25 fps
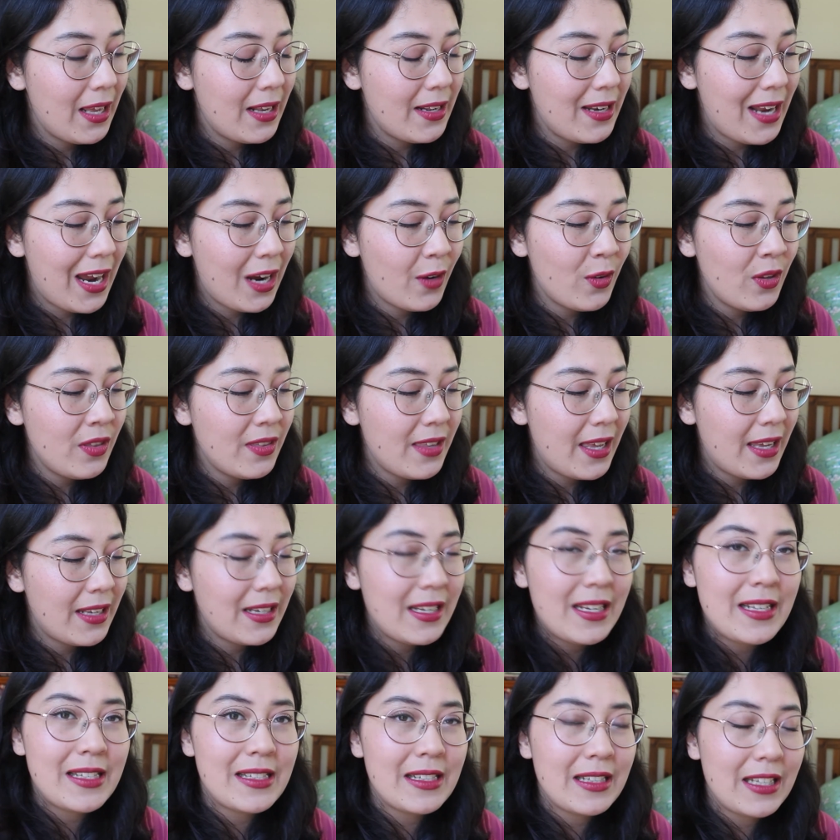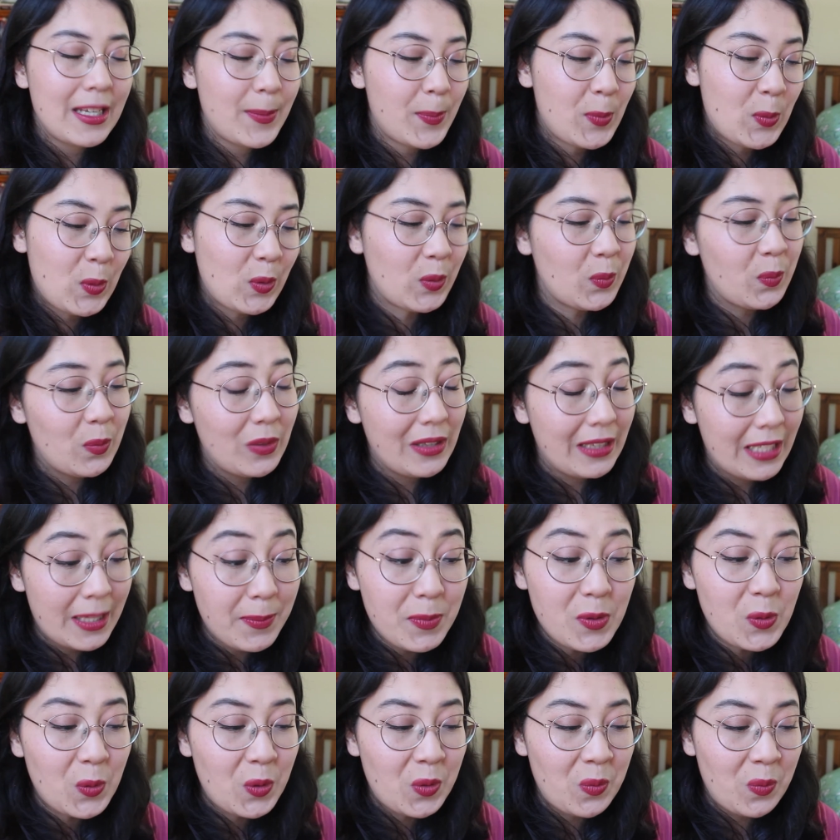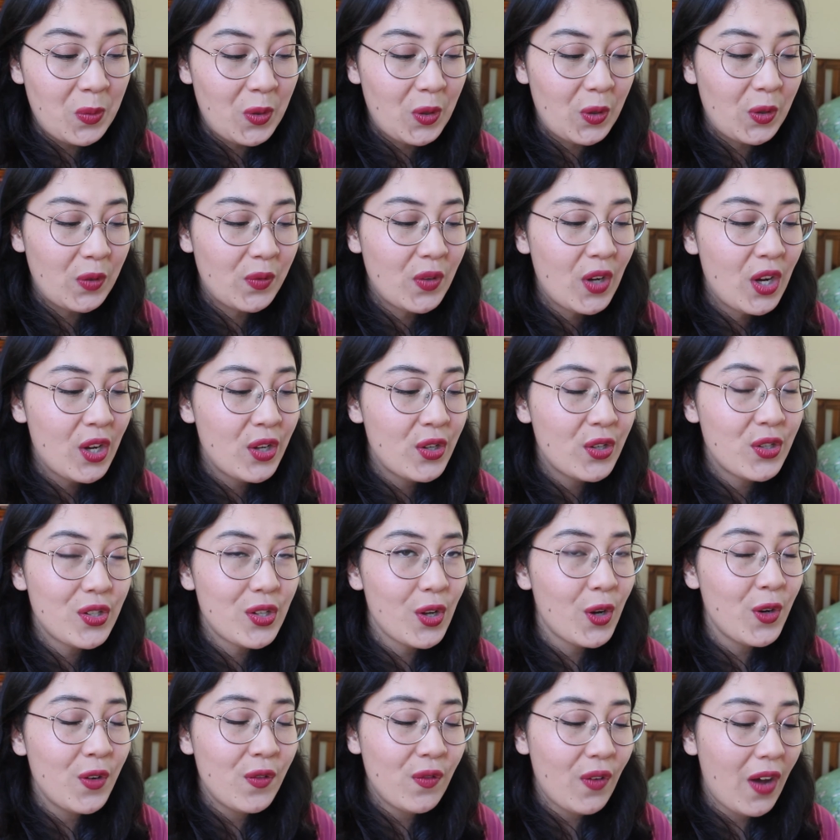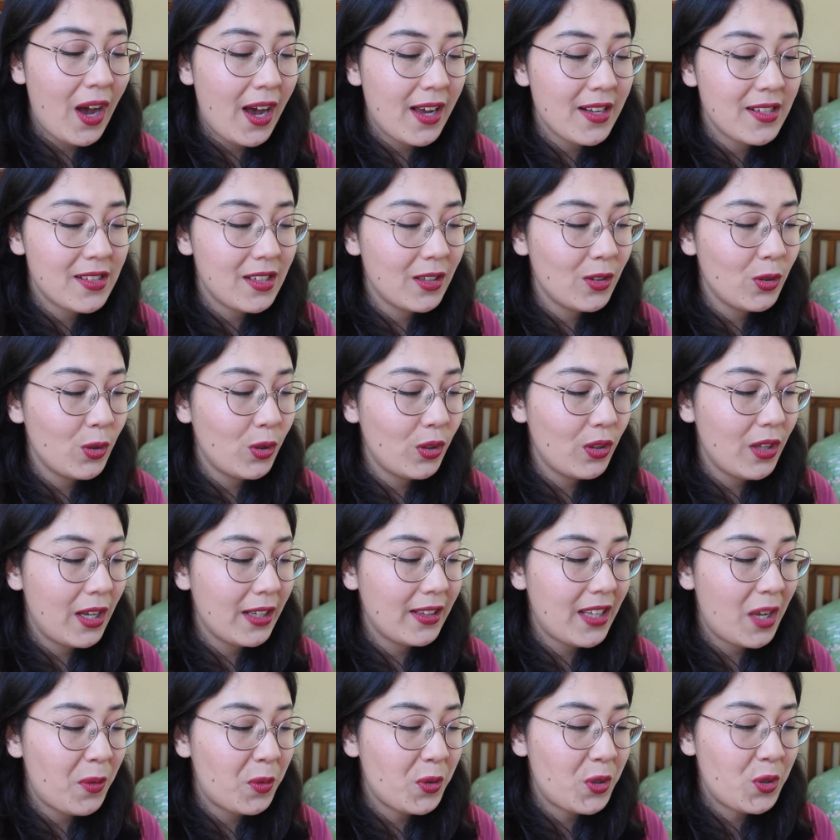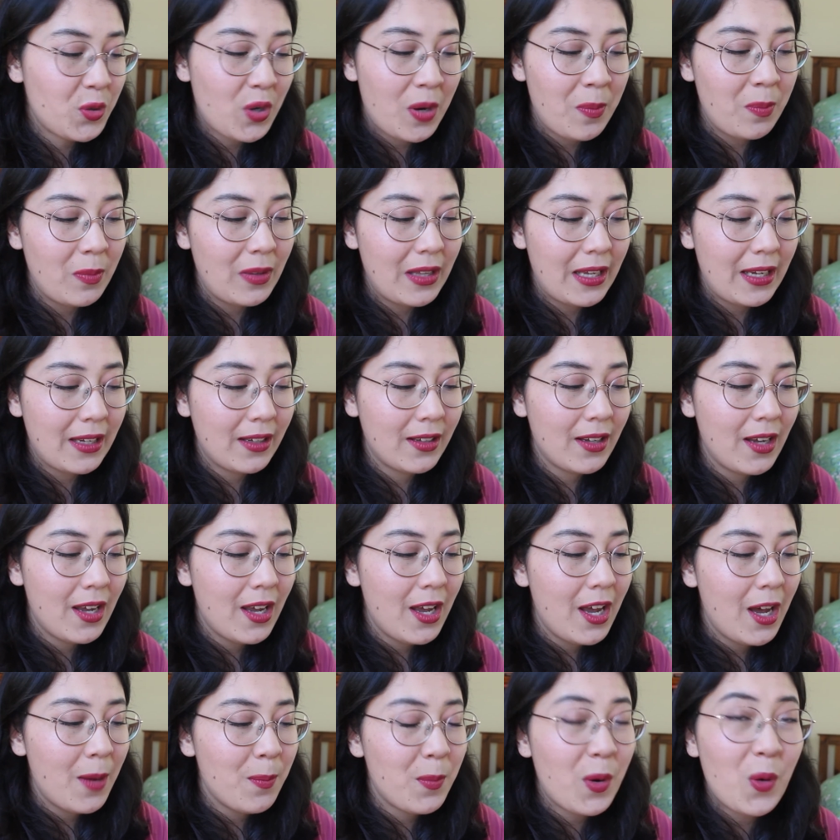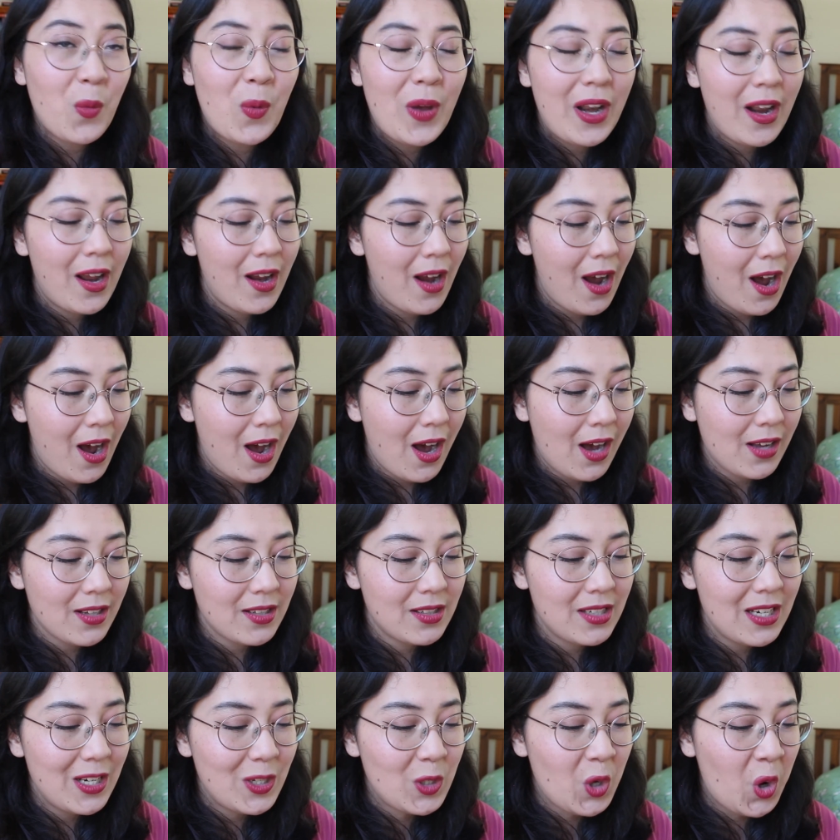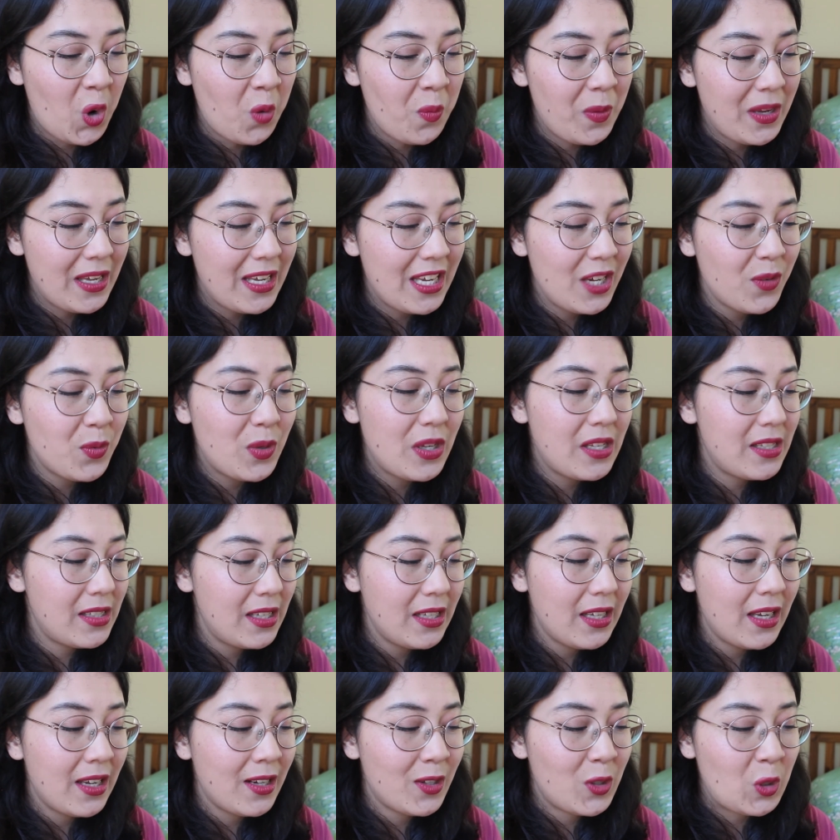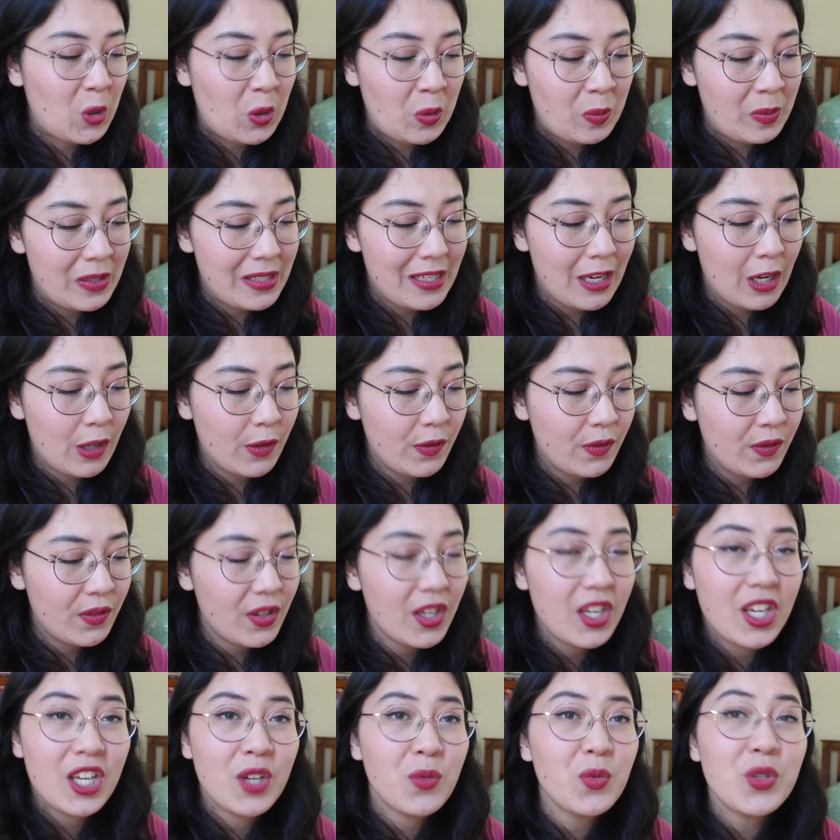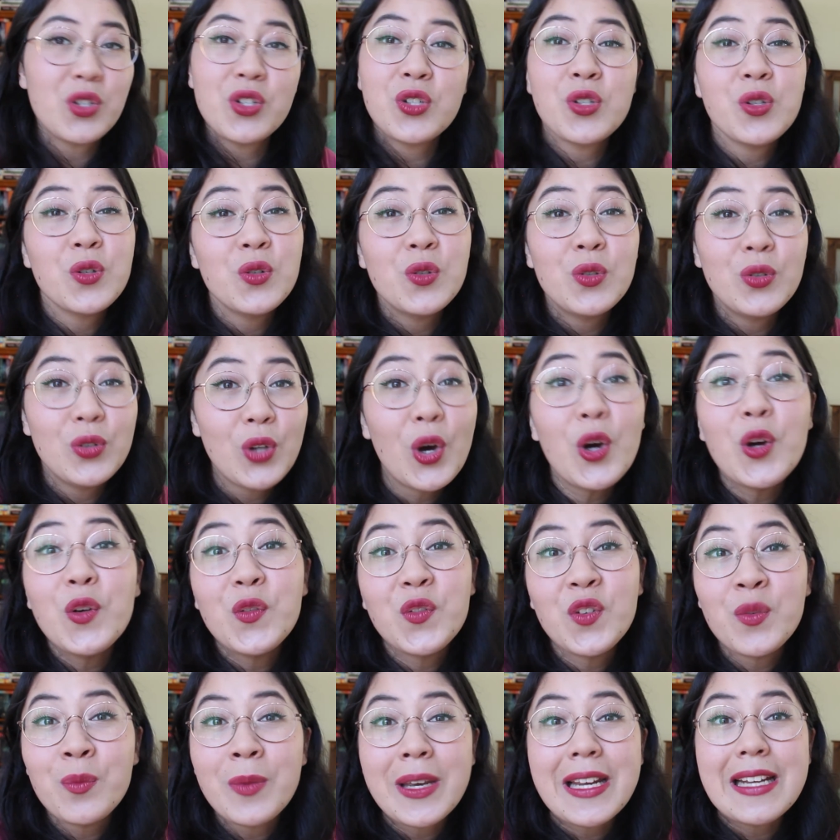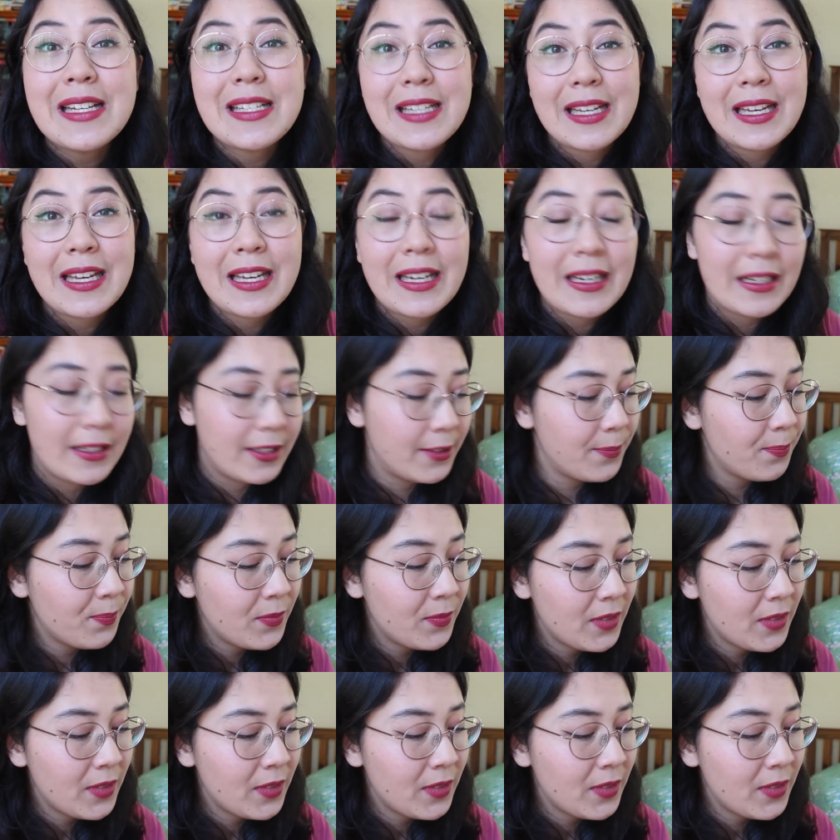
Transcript: Now and then his lips would move, so fast it looked like they were trembling. But when I asked, he told me he was singing to himself. It was too low for me to hear.